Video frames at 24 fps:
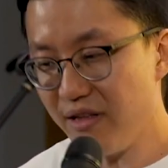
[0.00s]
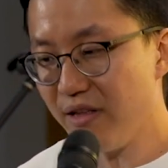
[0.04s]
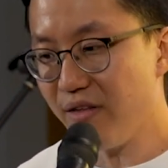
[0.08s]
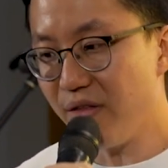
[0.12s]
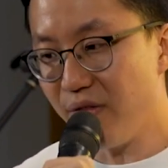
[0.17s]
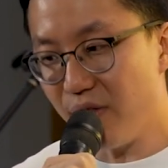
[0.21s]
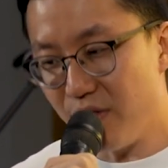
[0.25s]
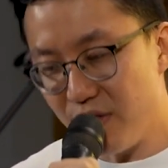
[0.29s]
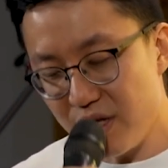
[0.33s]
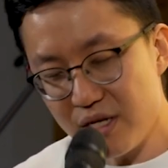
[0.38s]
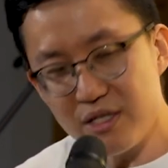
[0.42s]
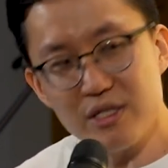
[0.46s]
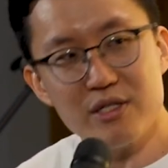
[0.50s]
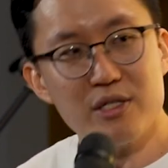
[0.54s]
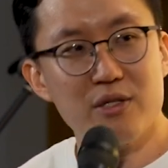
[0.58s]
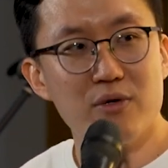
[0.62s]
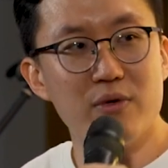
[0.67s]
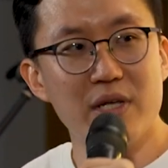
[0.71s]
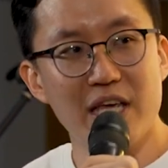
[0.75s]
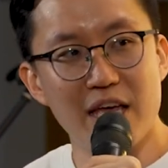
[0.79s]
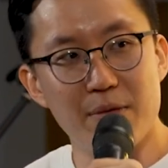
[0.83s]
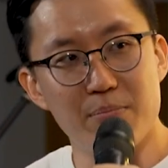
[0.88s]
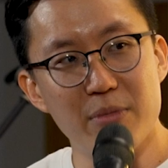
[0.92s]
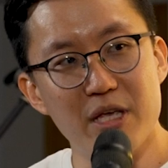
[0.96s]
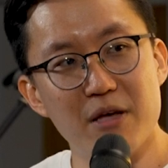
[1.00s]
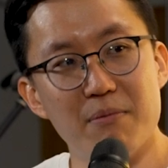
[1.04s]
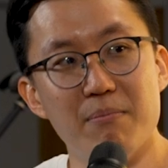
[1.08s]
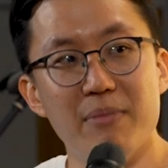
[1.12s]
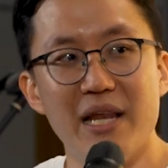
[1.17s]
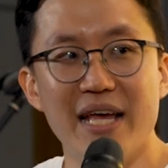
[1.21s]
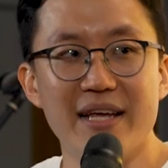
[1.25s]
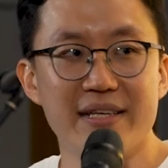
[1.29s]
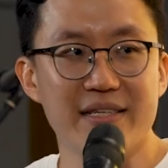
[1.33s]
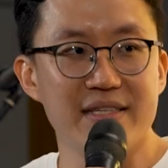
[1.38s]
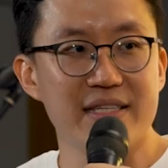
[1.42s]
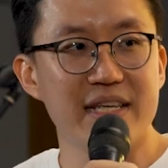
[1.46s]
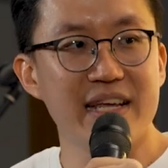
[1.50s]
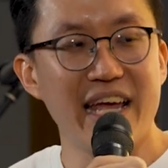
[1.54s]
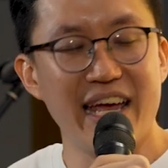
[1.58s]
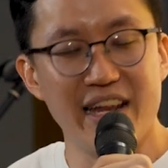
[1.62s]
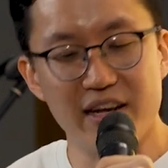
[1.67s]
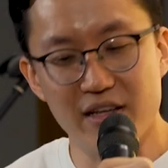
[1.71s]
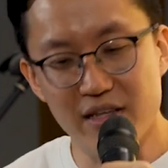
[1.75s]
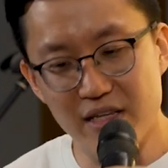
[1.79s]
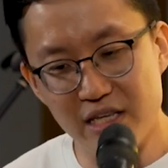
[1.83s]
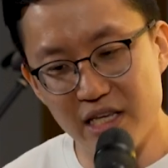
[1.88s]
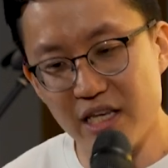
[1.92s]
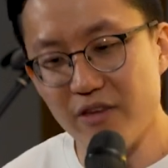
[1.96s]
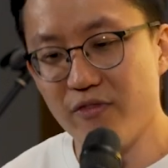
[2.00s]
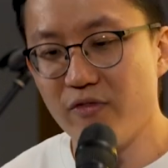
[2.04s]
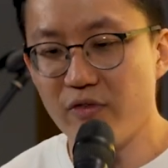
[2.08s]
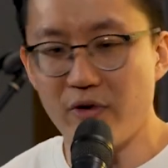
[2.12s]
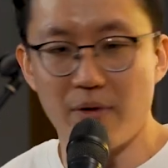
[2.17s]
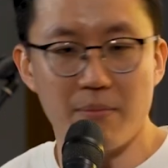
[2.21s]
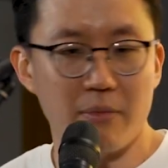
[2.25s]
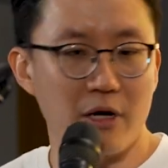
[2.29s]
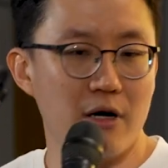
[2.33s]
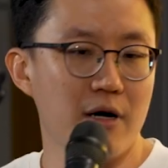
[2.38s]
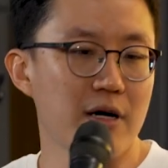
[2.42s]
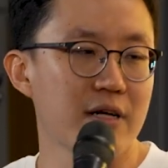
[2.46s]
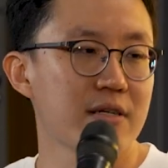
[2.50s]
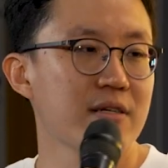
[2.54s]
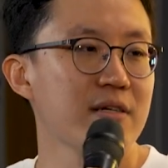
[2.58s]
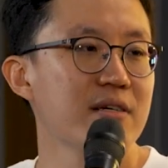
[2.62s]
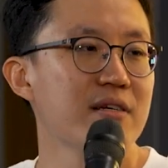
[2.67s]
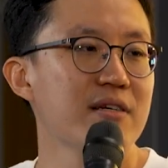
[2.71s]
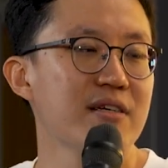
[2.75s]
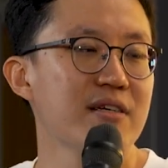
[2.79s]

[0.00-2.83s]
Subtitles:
these two can be a blessing and a gift from God.